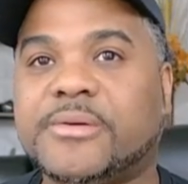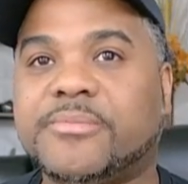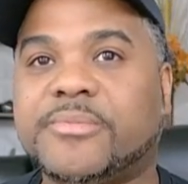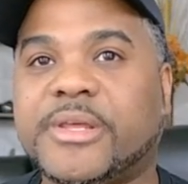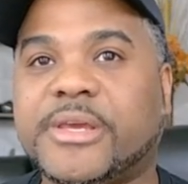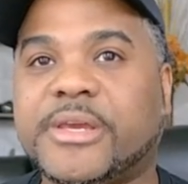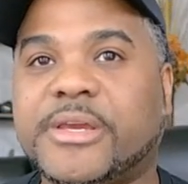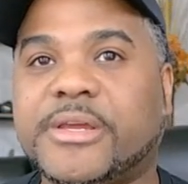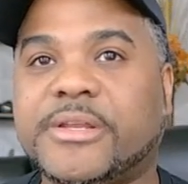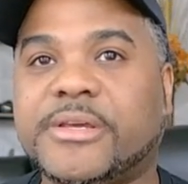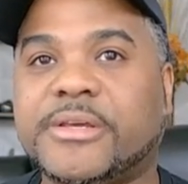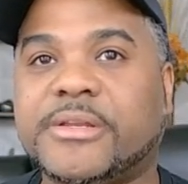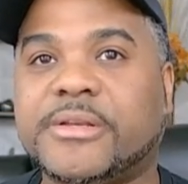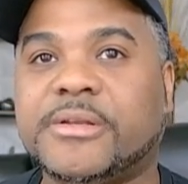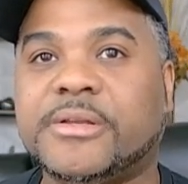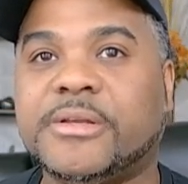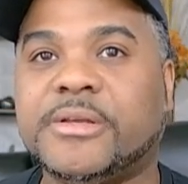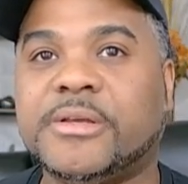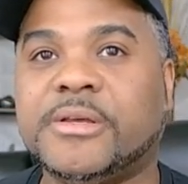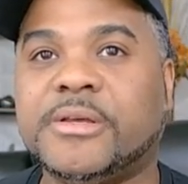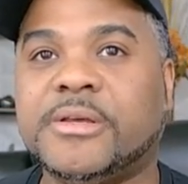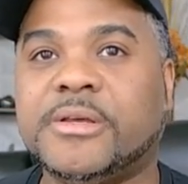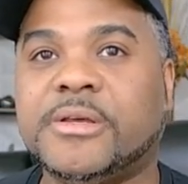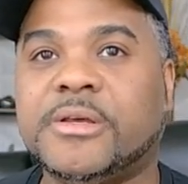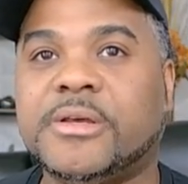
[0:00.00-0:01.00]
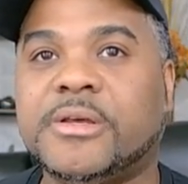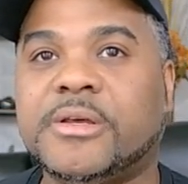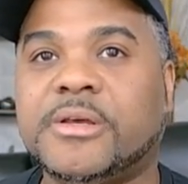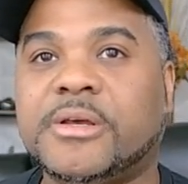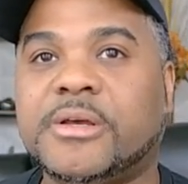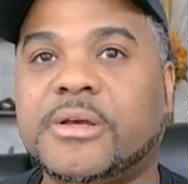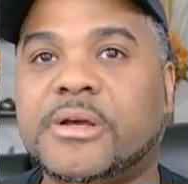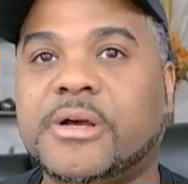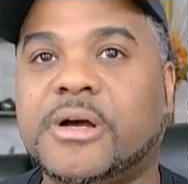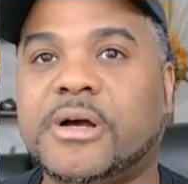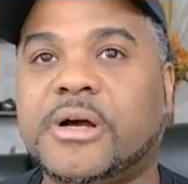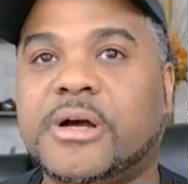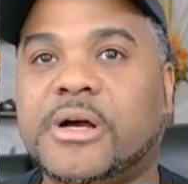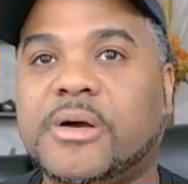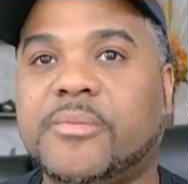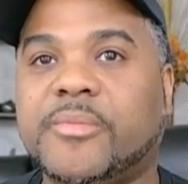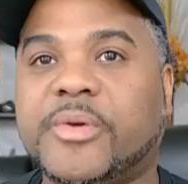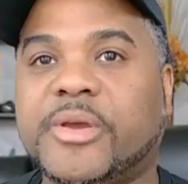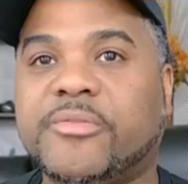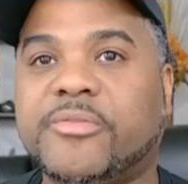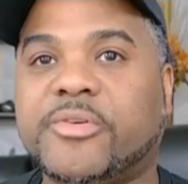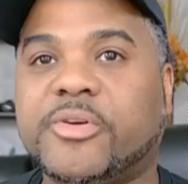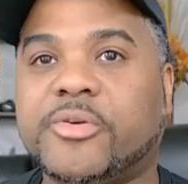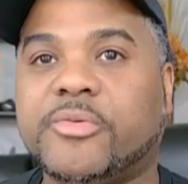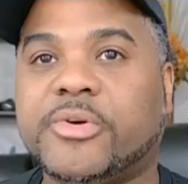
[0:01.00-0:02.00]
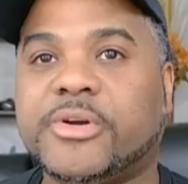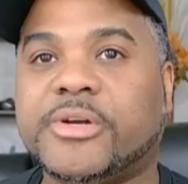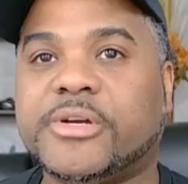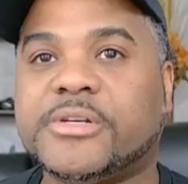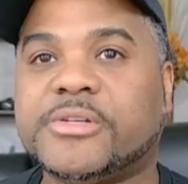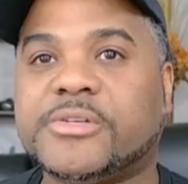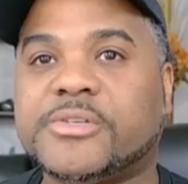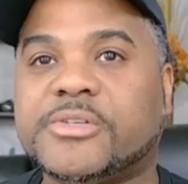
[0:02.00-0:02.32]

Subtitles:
update it everywhere.